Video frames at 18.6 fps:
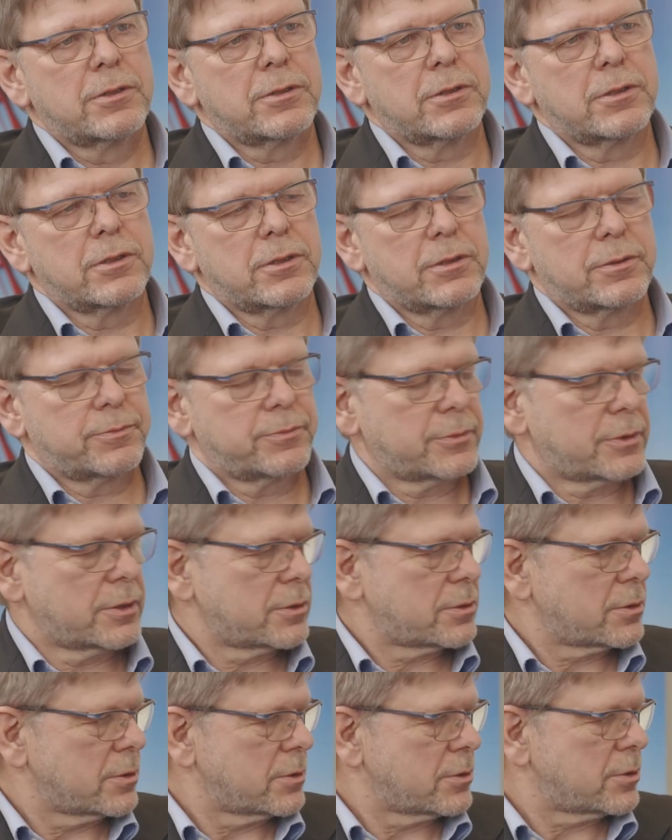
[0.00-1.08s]
Uh,
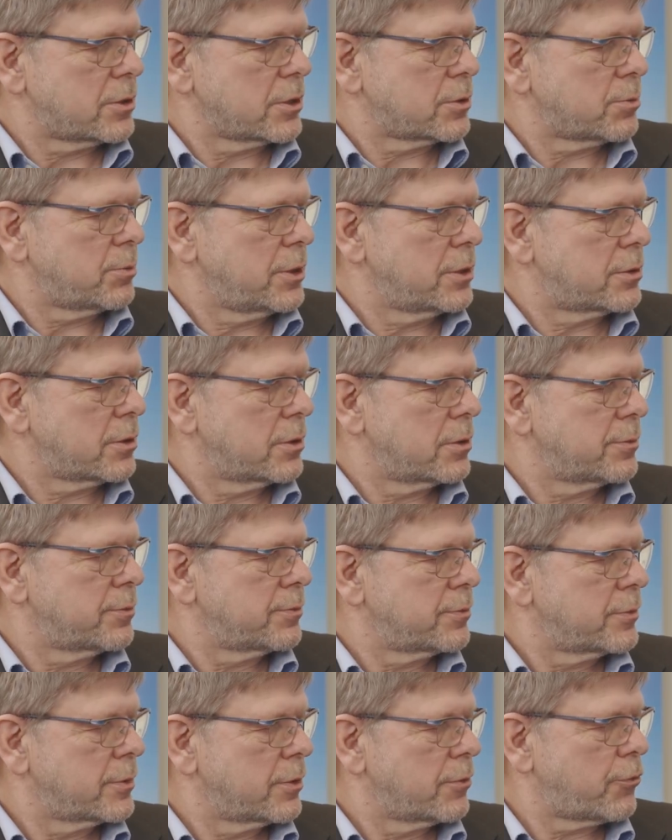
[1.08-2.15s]
that's a six-meter
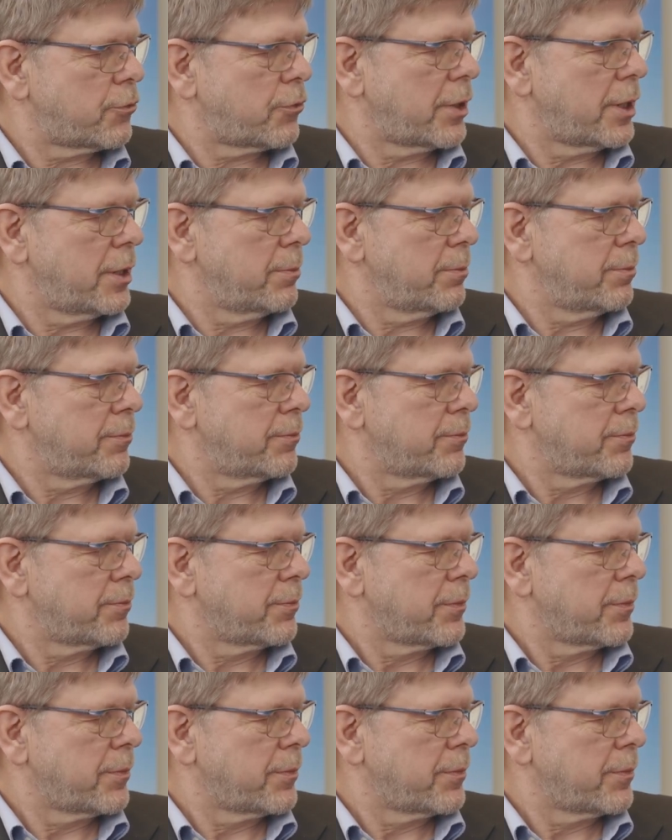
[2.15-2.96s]
frame.